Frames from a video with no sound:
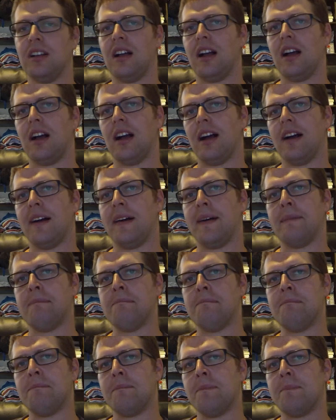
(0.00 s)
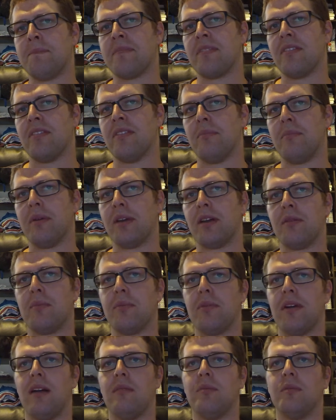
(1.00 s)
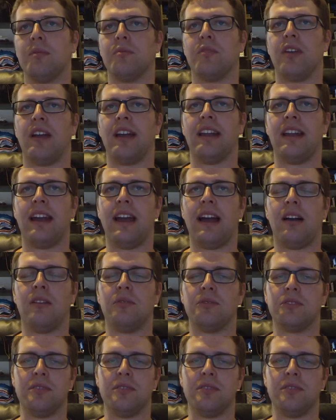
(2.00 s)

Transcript: The bigger problem right now